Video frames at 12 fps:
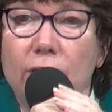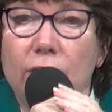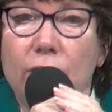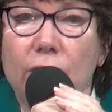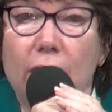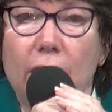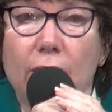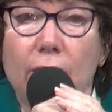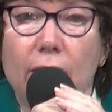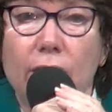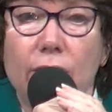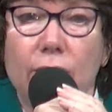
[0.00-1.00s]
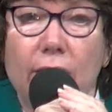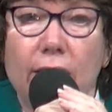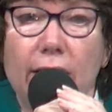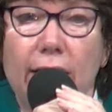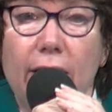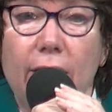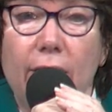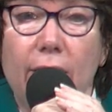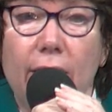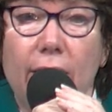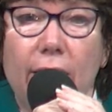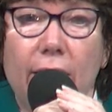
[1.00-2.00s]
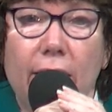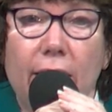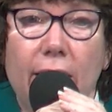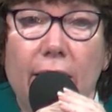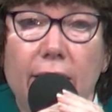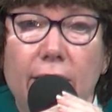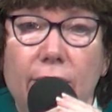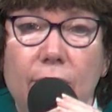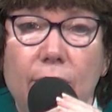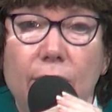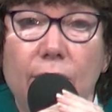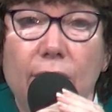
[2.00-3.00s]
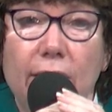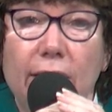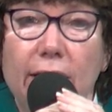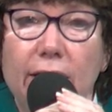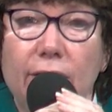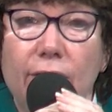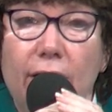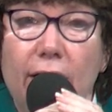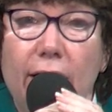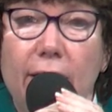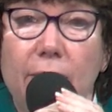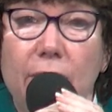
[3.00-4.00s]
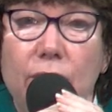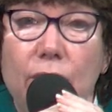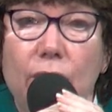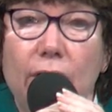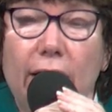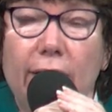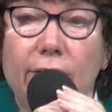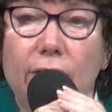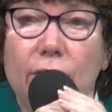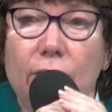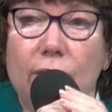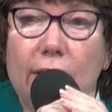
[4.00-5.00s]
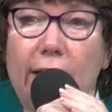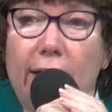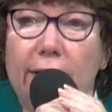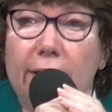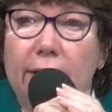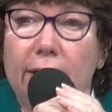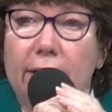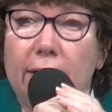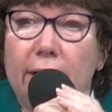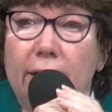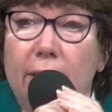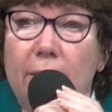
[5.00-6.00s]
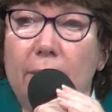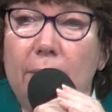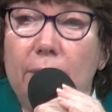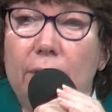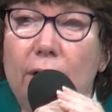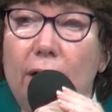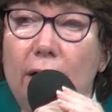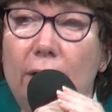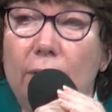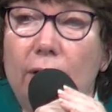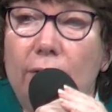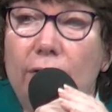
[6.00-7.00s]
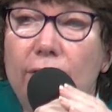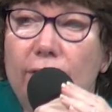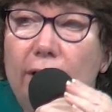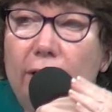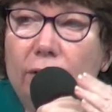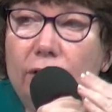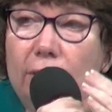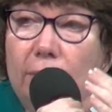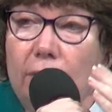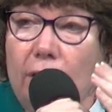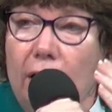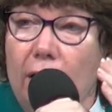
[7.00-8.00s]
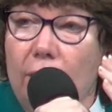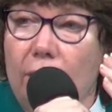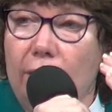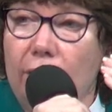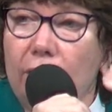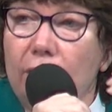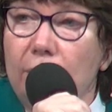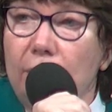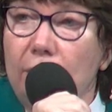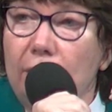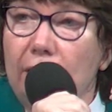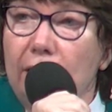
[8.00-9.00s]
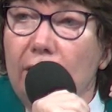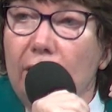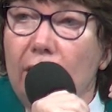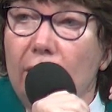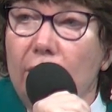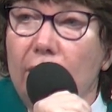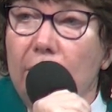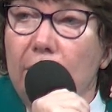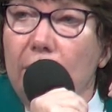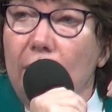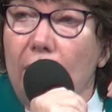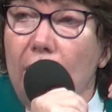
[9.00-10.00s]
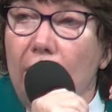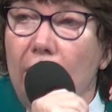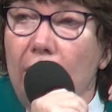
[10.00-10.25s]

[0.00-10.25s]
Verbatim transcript: to your congregation right now. He said, if you want to do that, that's fine, but you don't have to do that. People are hungry for fellowship. They're hungry for community. They're hungry to belong.